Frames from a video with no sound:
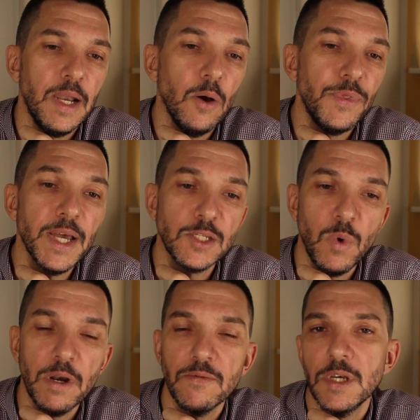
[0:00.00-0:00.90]
Now, that's
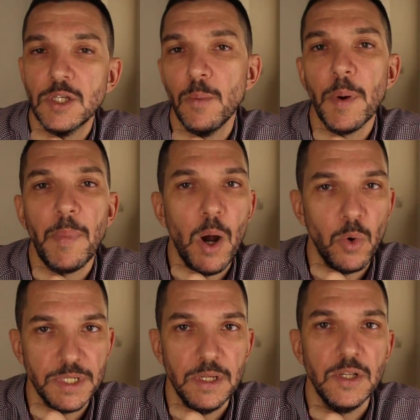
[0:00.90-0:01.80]
one of the
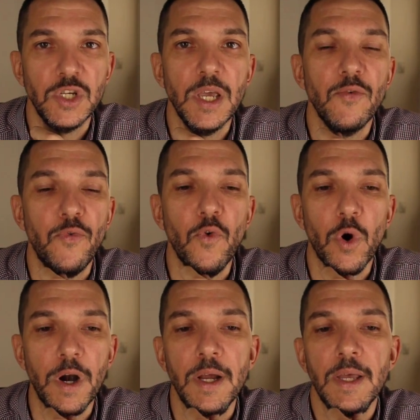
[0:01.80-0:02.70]
superpowers that G A
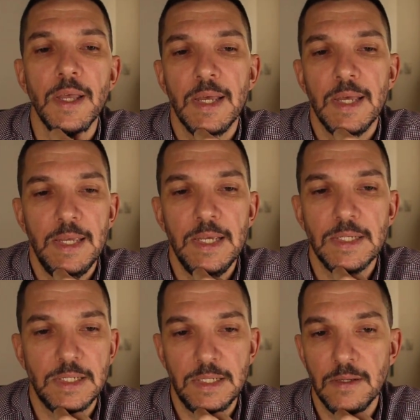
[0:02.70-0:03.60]
four
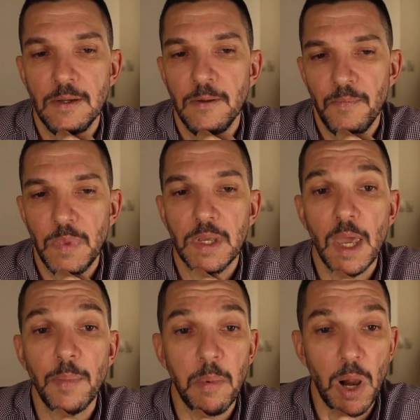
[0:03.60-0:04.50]
is
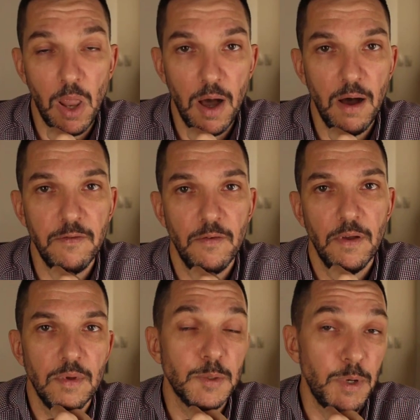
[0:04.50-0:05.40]
capable of,
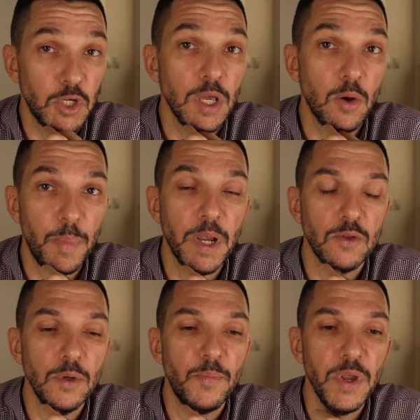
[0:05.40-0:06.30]
especially compared
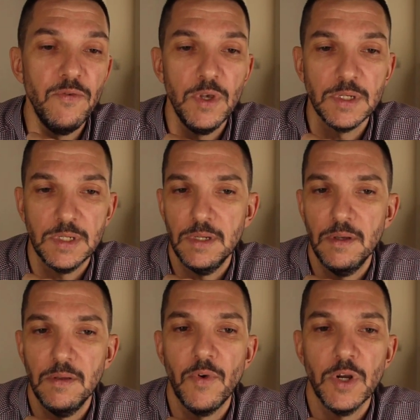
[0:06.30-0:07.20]
to the previous
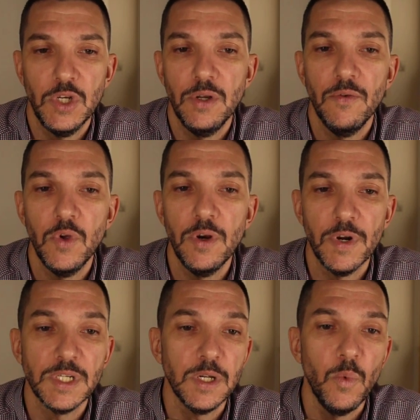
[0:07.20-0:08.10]
version of
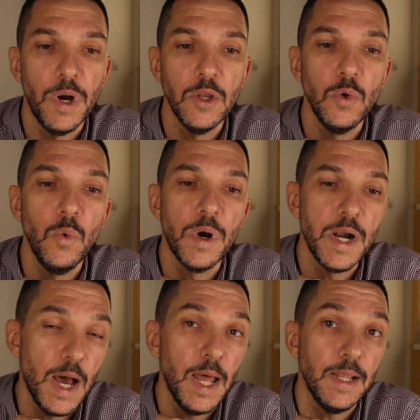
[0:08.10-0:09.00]
Universal, where you were
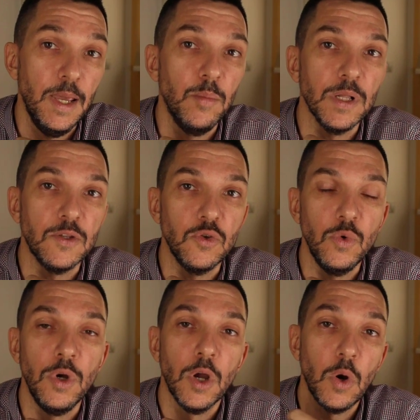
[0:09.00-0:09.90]
not able
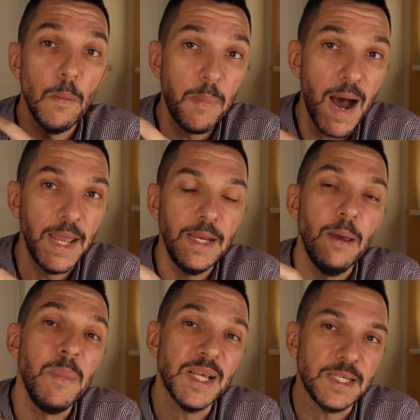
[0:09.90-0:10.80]
to combine
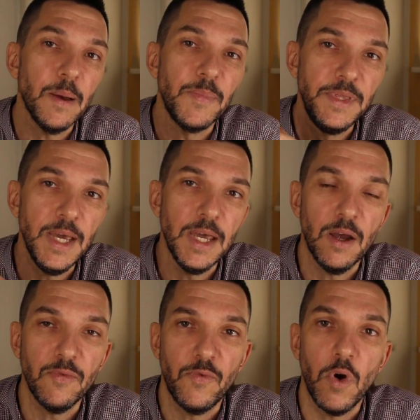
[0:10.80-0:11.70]
and mix up the
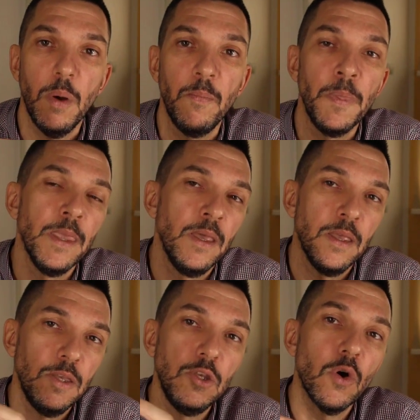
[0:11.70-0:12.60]
data from
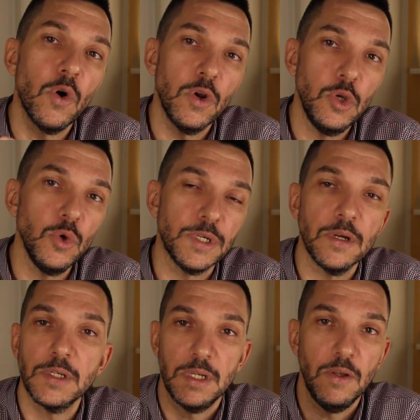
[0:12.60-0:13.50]
your
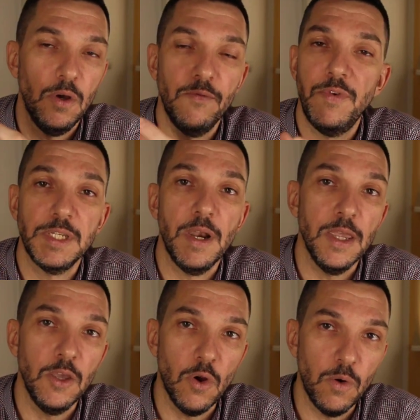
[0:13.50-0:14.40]
users
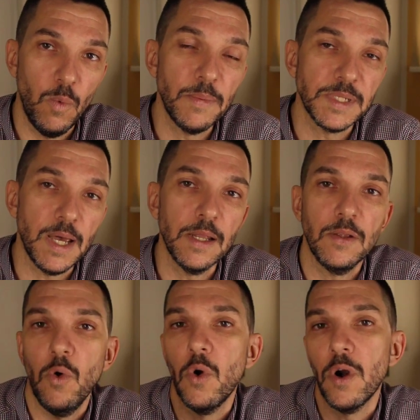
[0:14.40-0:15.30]
visiting your website
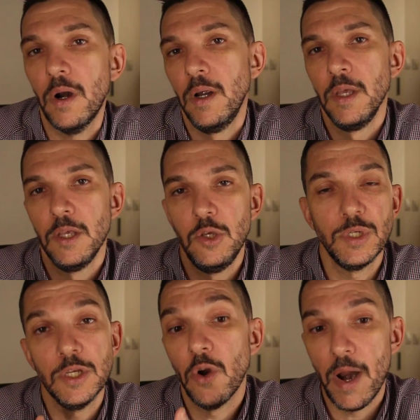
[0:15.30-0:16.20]
or
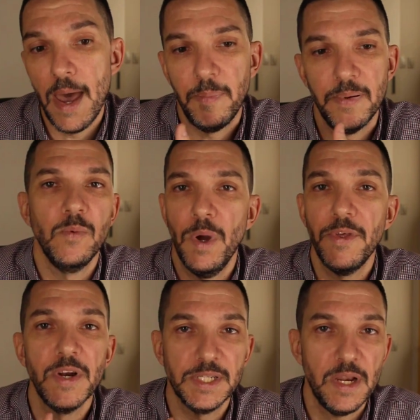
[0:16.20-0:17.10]
using your app,
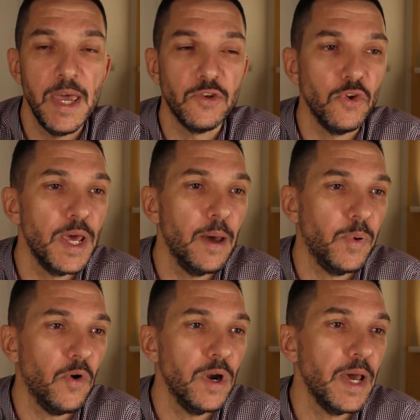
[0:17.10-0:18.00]
whether it's an Android
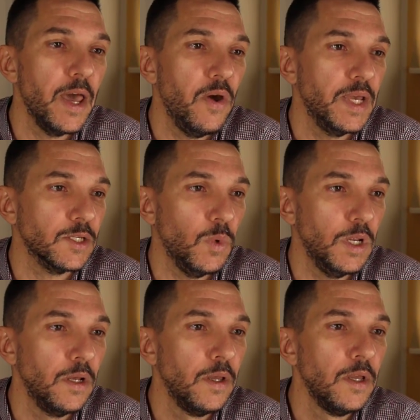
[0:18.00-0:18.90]
app or an iOS
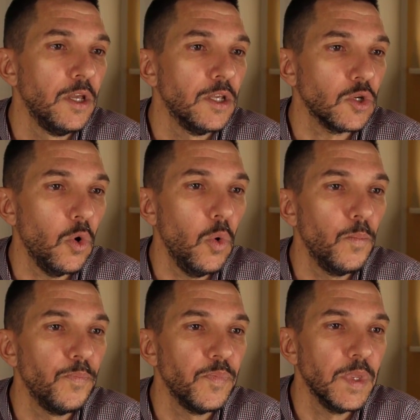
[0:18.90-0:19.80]
one.
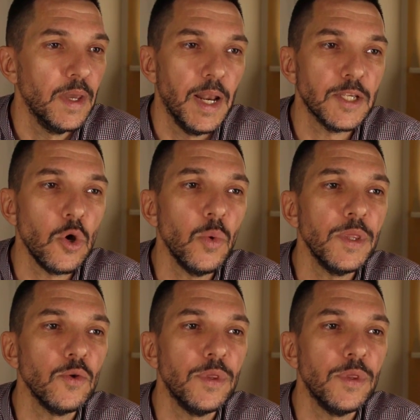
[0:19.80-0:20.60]
So let's go into